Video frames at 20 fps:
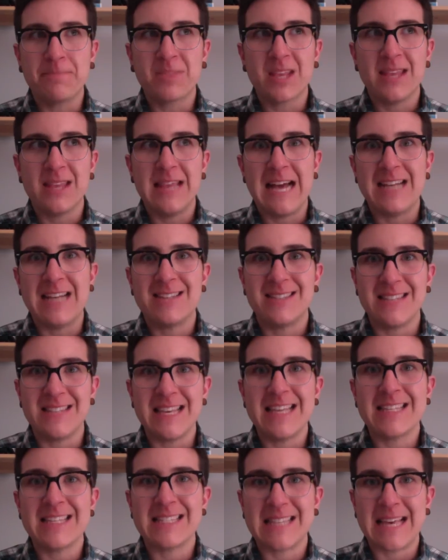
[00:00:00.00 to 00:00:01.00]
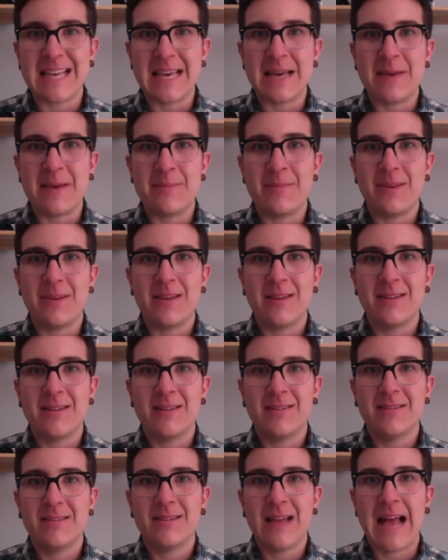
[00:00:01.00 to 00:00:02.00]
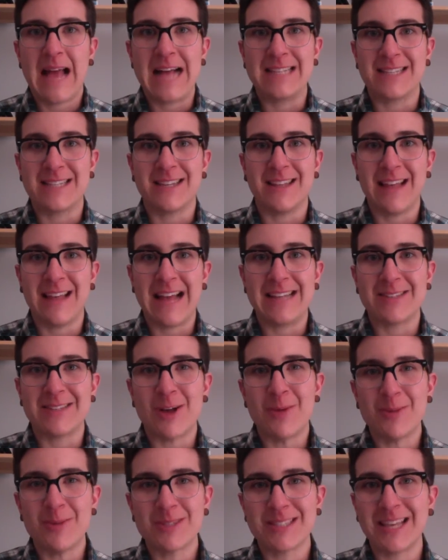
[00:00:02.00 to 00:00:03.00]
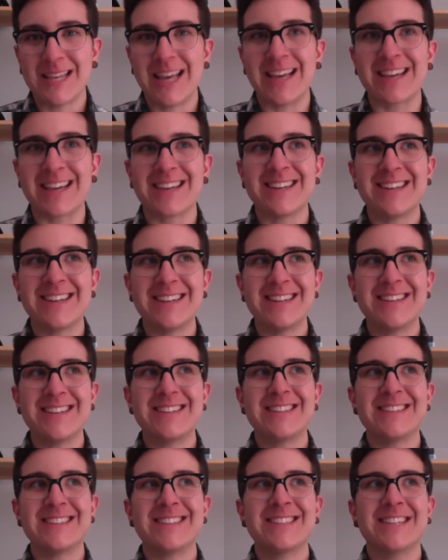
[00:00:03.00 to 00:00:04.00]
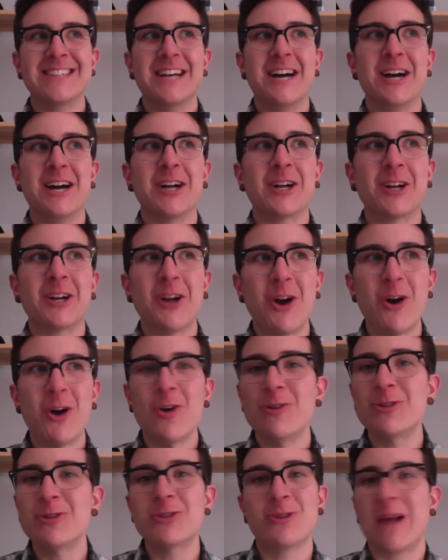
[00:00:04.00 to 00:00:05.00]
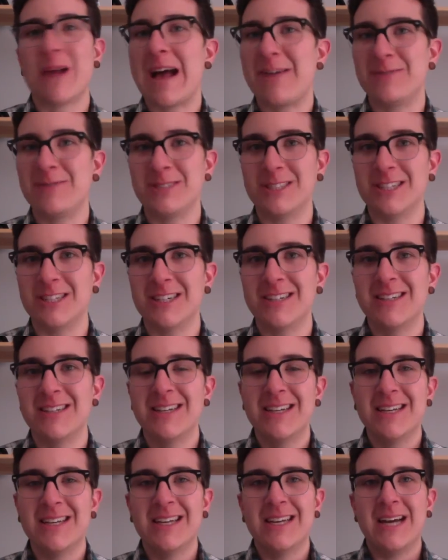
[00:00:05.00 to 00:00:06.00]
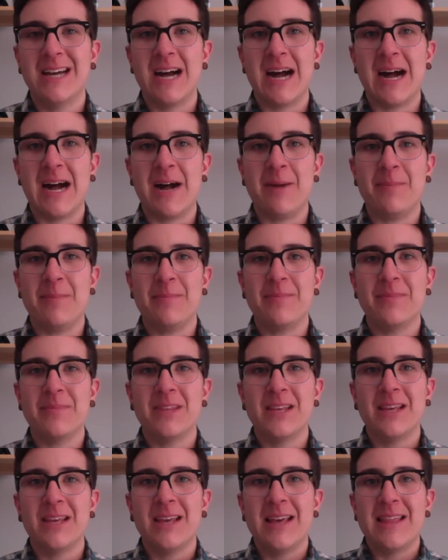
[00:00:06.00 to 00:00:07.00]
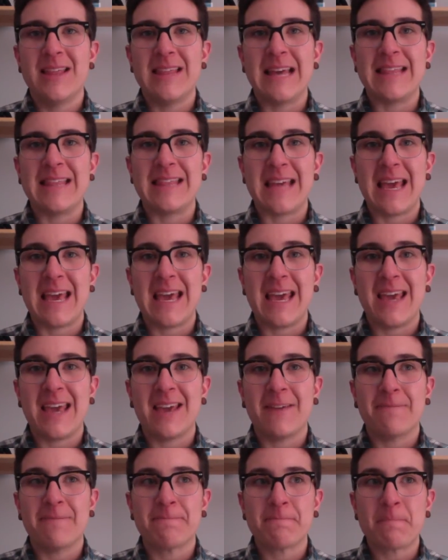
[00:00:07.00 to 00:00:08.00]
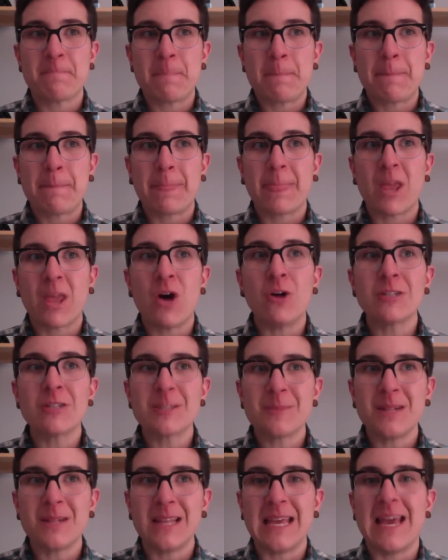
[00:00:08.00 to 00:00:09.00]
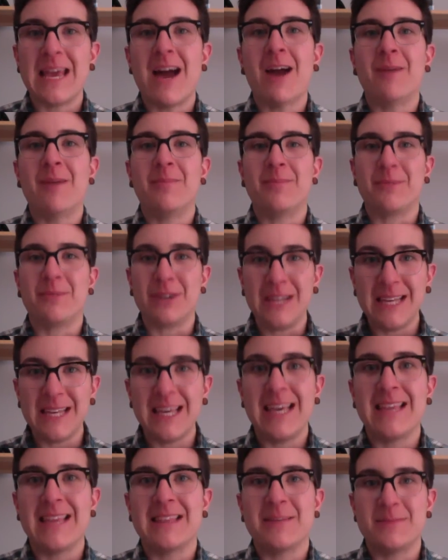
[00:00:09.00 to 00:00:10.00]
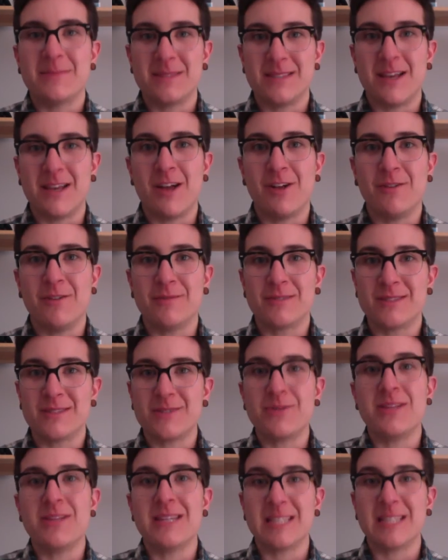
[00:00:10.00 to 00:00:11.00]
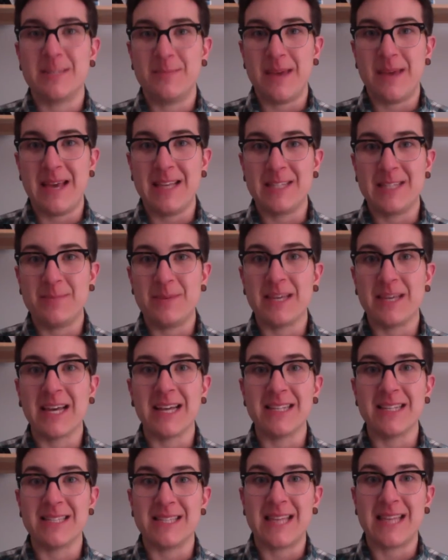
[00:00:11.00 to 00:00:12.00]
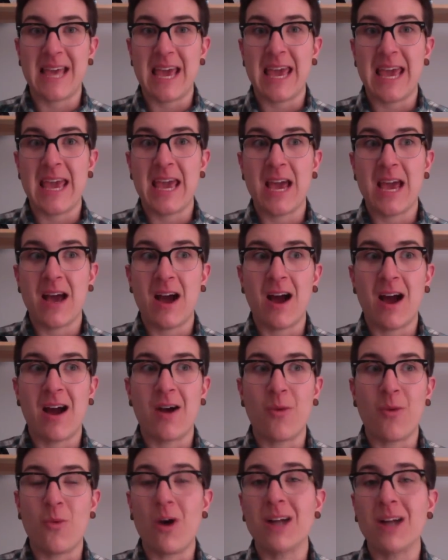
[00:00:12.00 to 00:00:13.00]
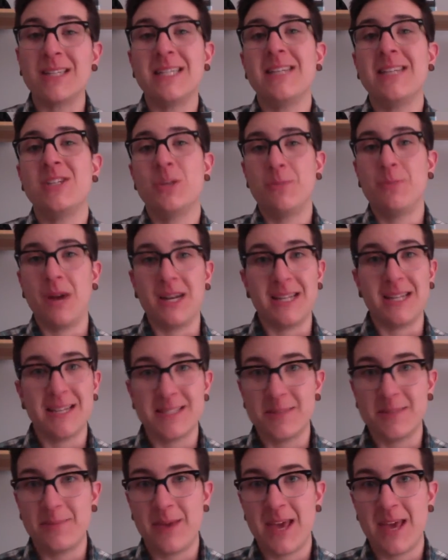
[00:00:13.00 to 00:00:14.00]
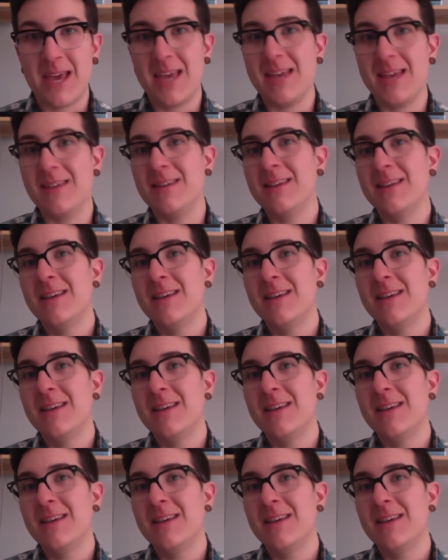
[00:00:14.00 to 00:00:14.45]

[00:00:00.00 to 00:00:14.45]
that sees them as almost like a co-traveler, that they ultimately are bringing themselves to this space because they are wanting to participate